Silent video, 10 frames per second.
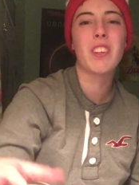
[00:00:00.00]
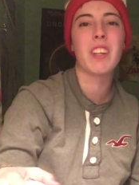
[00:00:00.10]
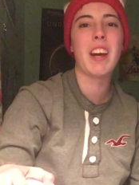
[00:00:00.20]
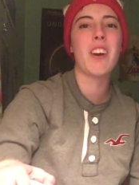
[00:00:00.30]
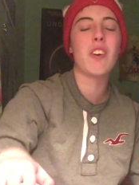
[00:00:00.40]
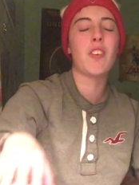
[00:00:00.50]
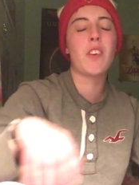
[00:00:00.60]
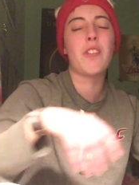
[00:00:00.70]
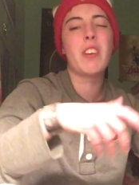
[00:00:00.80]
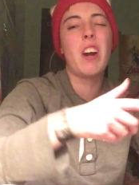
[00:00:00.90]
or something. I don't know,
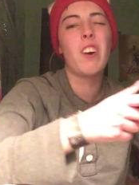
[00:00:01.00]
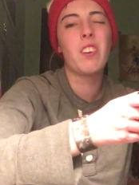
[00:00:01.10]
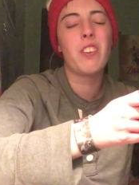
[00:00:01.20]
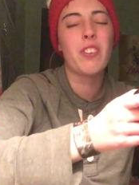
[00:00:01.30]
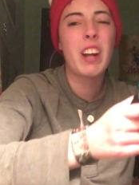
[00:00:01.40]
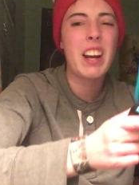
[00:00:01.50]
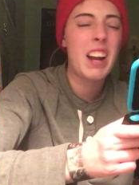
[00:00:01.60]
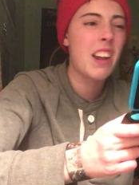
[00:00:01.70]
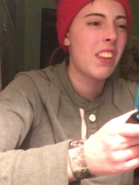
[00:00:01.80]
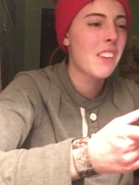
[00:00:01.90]
or $3, dollars 3 dollars
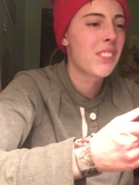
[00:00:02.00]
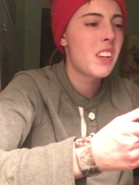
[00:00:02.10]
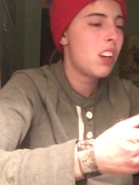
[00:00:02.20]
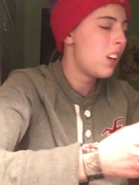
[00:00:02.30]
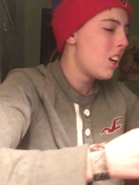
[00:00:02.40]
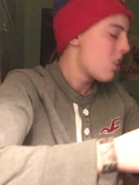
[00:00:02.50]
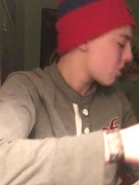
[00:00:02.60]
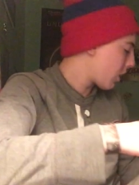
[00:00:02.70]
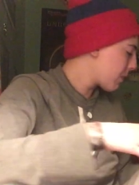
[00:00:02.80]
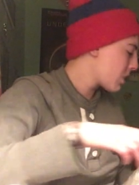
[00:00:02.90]
I think.
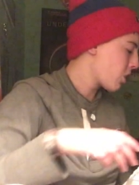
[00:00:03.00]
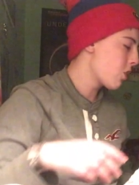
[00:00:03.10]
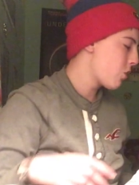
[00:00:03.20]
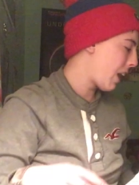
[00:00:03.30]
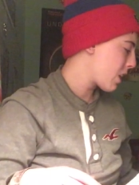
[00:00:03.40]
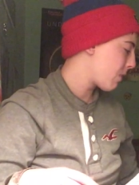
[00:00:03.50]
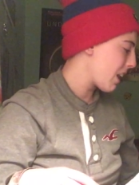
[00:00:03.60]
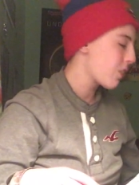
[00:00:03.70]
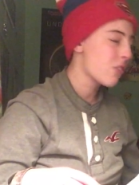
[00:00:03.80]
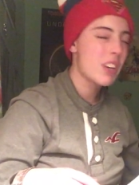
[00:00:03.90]
So I'm going to be showing you guys
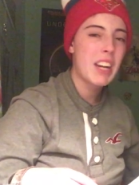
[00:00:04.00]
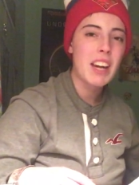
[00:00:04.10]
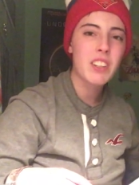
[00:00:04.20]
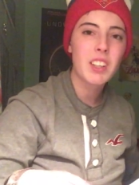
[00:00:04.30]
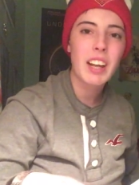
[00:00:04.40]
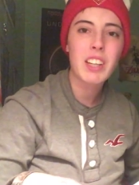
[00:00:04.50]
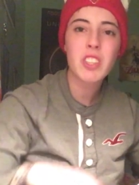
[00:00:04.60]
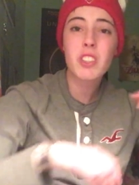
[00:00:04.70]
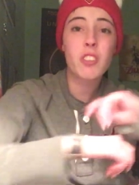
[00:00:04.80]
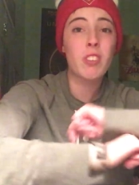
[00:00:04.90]
my 3DS
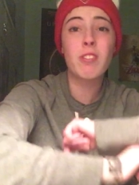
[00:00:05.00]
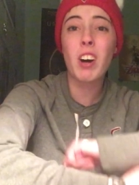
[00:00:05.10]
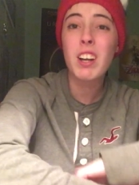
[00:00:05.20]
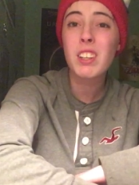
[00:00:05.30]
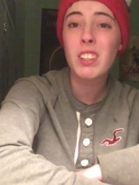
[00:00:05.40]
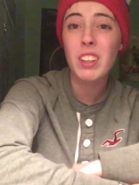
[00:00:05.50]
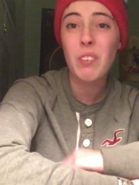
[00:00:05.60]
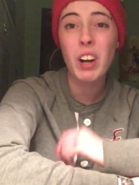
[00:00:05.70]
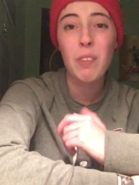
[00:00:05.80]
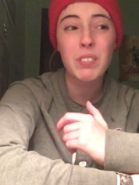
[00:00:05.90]
collection just for fun because I
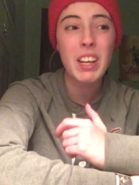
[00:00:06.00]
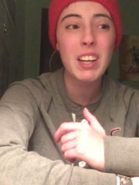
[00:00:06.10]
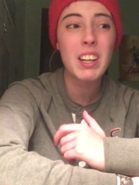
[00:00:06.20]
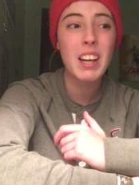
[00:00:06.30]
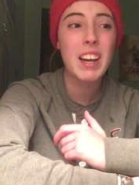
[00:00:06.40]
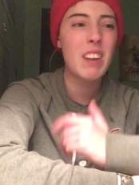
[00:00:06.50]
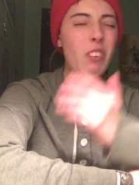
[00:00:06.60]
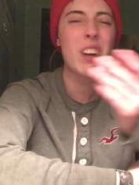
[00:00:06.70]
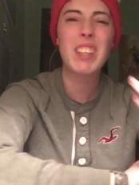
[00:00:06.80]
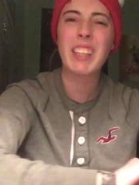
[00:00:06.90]
want to update it. And I've
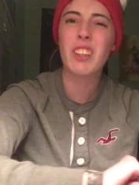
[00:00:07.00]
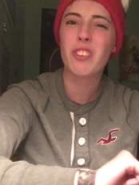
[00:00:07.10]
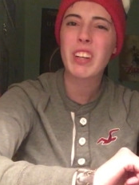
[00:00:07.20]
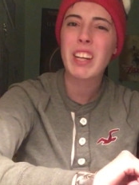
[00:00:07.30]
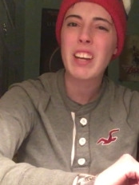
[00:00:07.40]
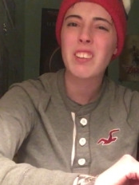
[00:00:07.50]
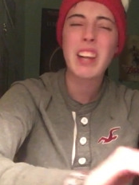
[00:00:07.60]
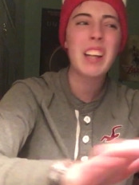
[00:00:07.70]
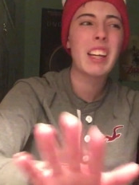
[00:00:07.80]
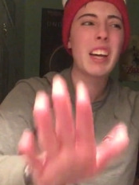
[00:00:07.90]
always liked the 3DS. I'm
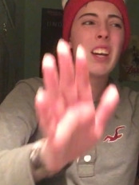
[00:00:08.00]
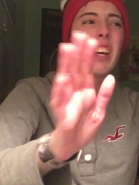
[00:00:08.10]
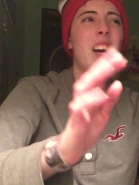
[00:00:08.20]
not like a,